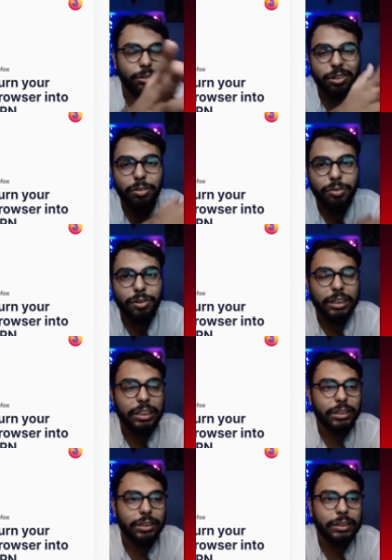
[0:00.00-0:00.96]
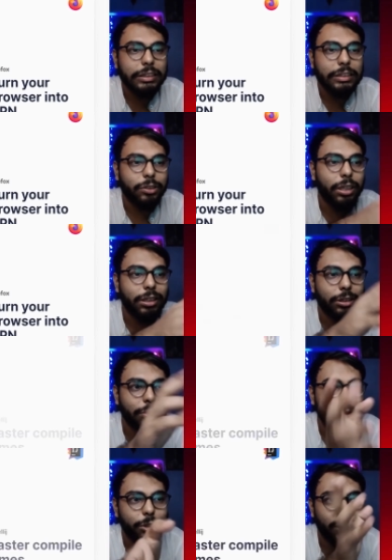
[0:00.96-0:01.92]
our teachers told us
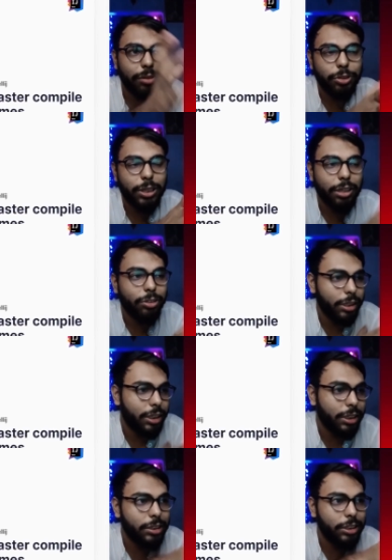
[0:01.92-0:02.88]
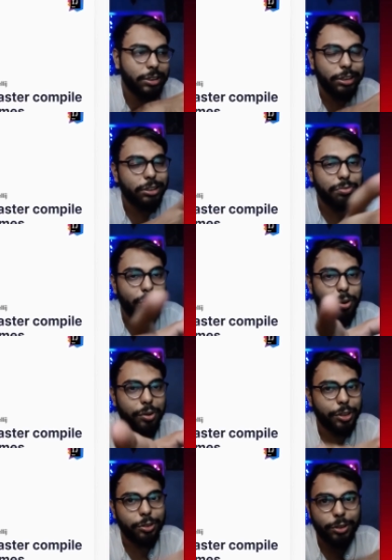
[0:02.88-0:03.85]
to, you have to download this
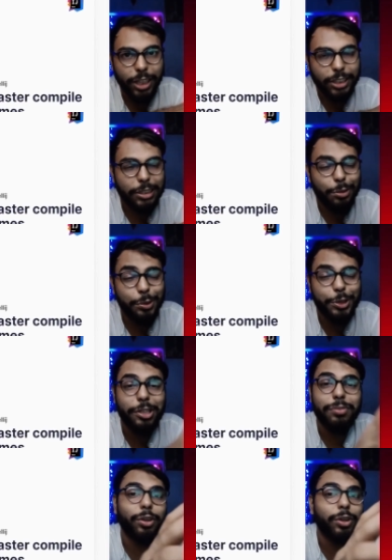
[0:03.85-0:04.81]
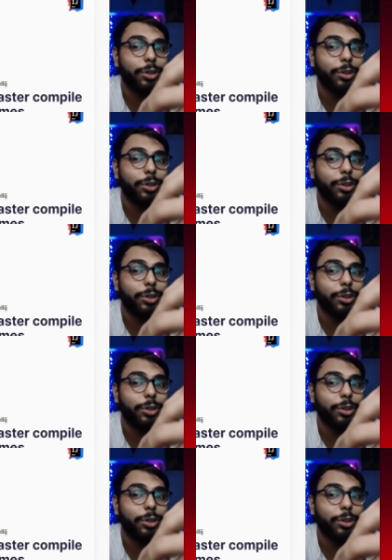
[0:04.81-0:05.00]
for your next semester for